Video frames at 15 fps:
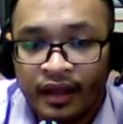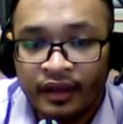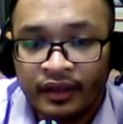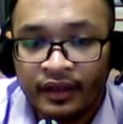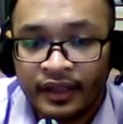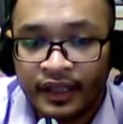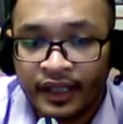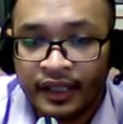
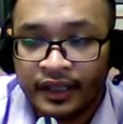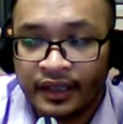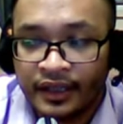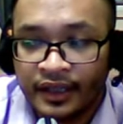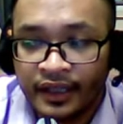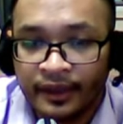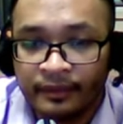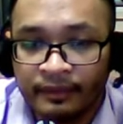Okay,
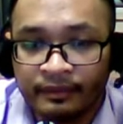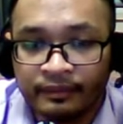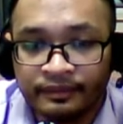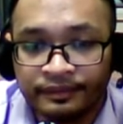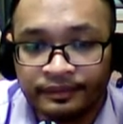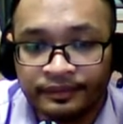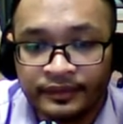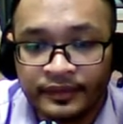
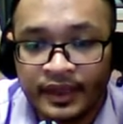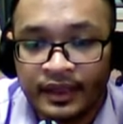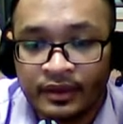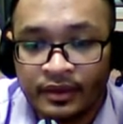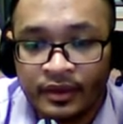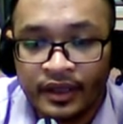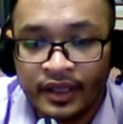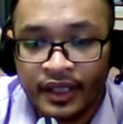DIM.
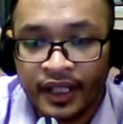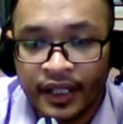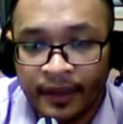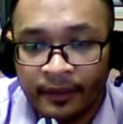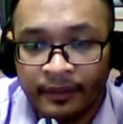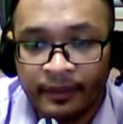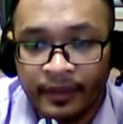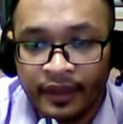So
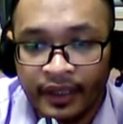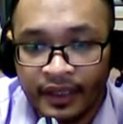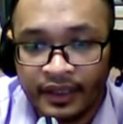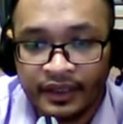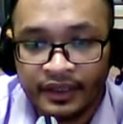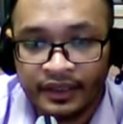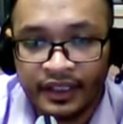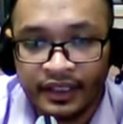DIM
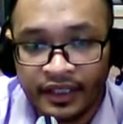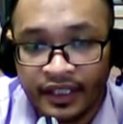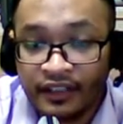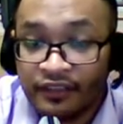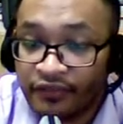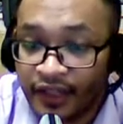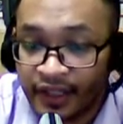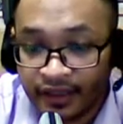is the de
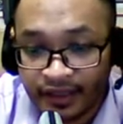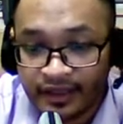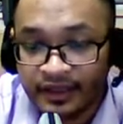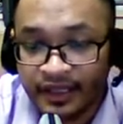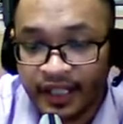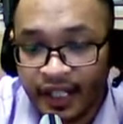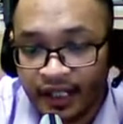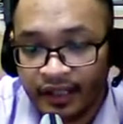facto
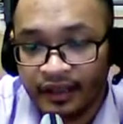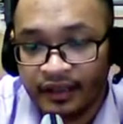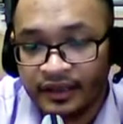standard.